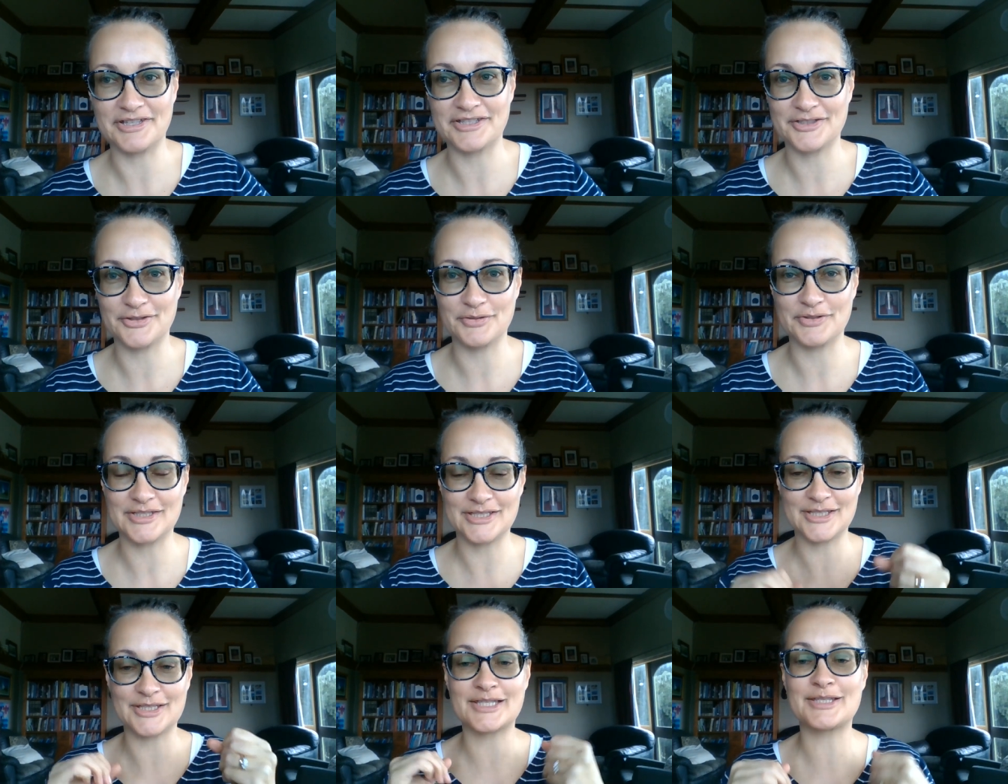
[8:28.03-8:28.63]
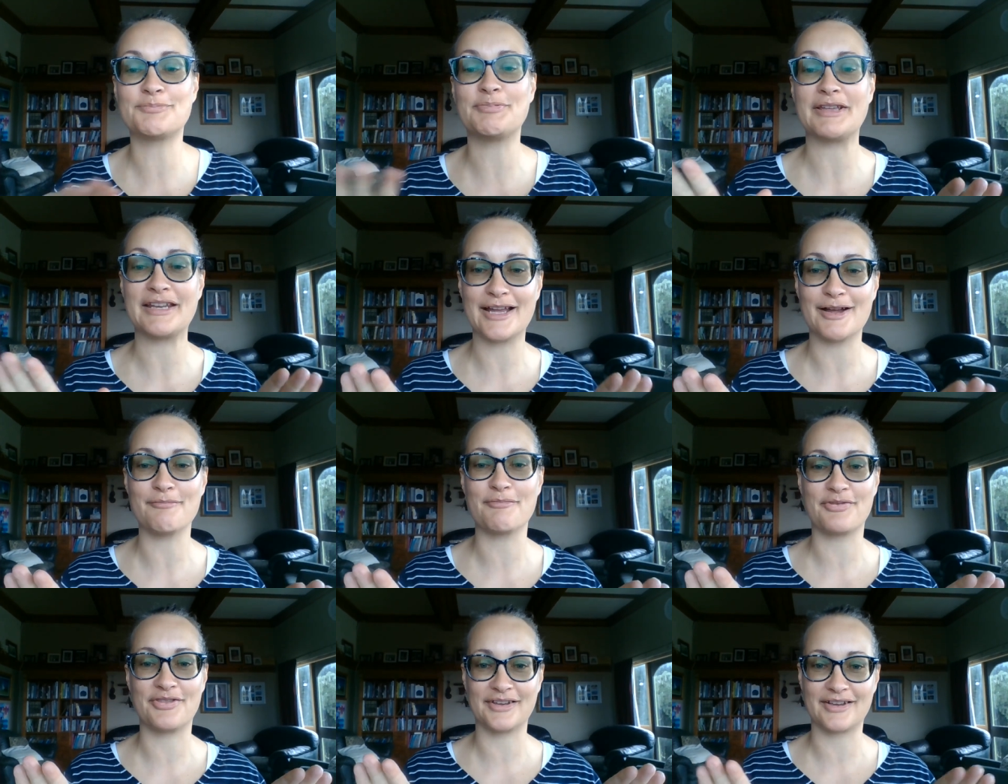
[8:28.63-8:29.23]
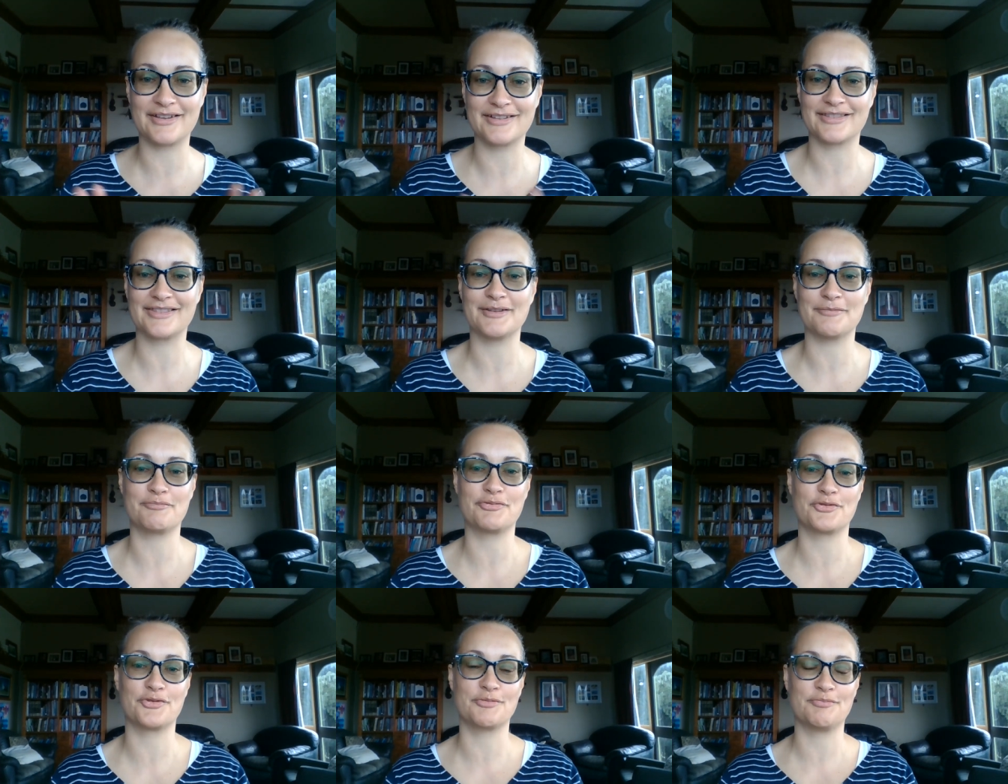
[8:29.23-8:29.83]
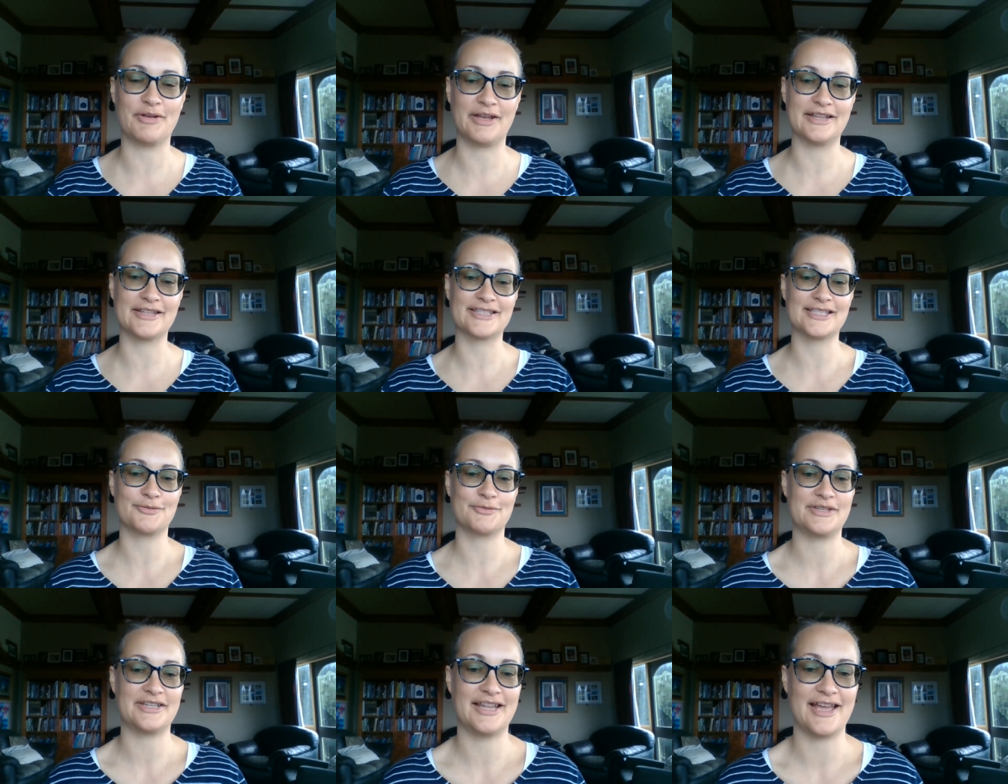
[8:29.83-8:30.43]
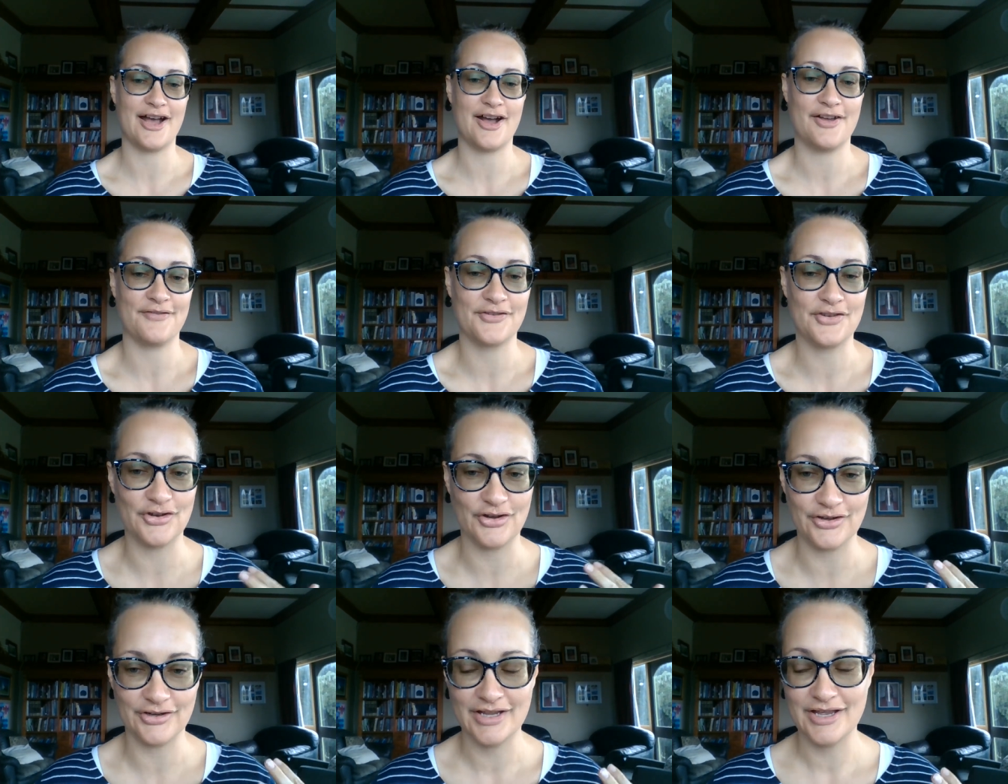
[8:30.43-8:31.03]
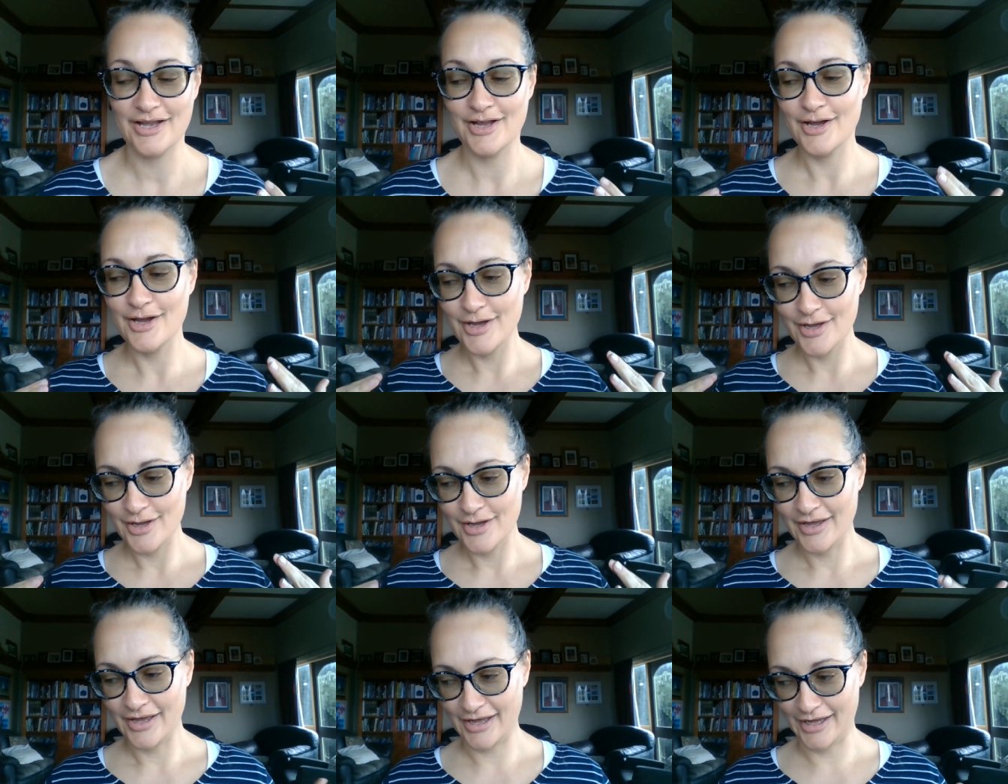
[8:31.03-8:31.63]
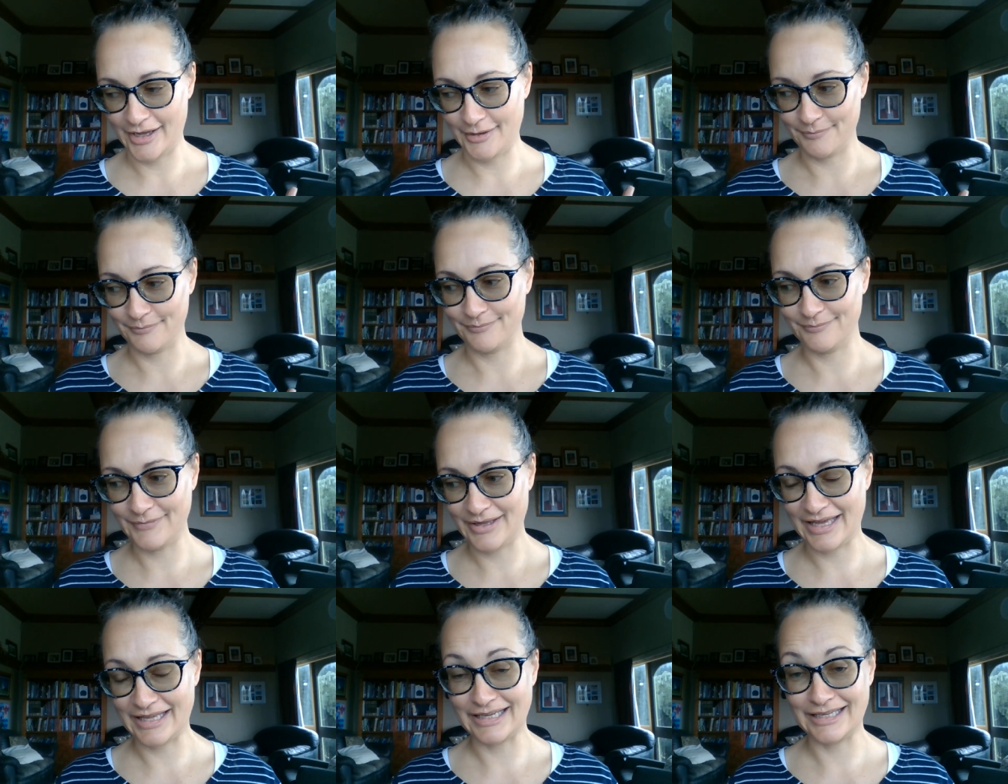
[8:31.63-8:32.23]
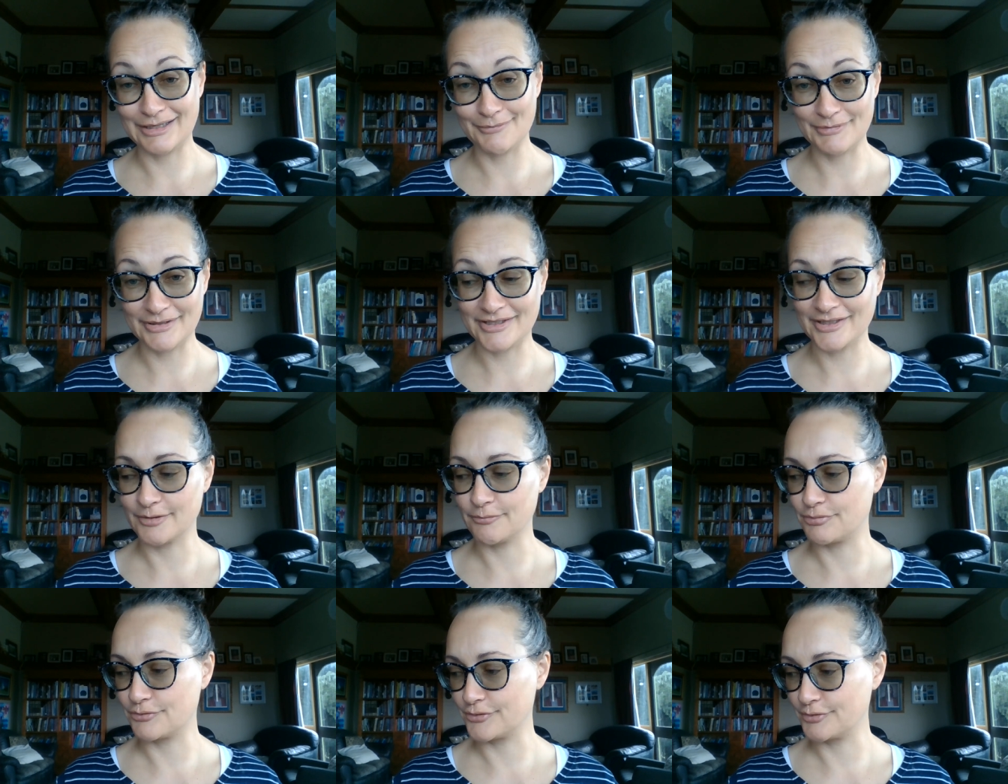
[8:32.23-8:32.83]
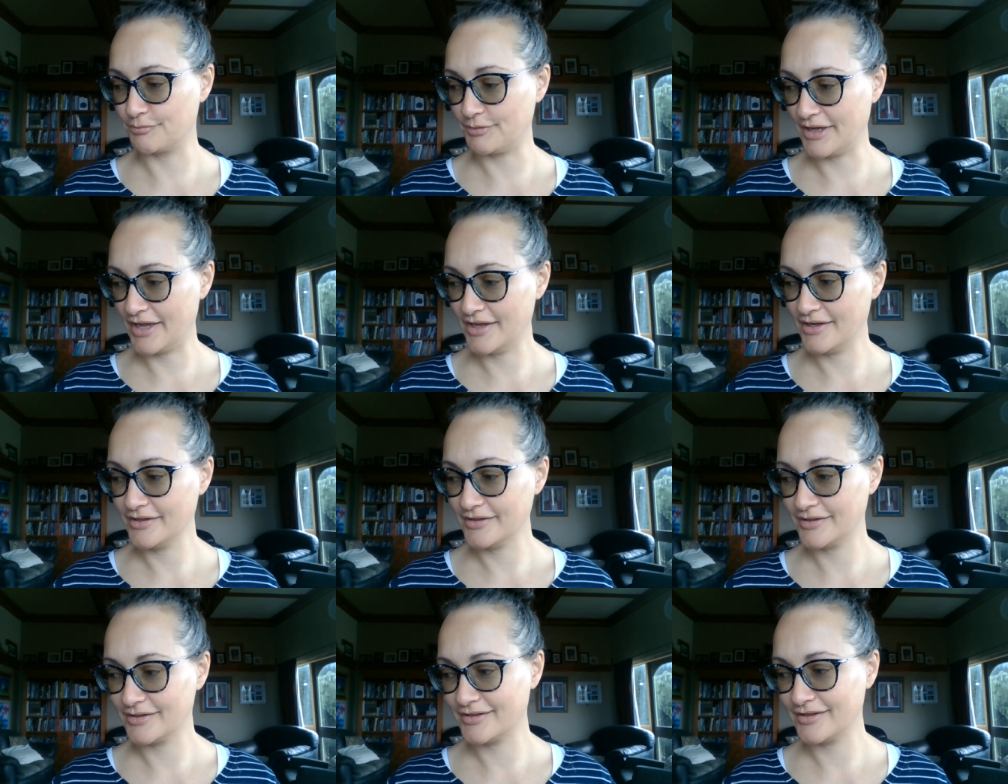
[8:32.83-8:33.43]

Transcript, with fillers: So it's sped up the, the broadband. So we now have got um, unlimited broadband.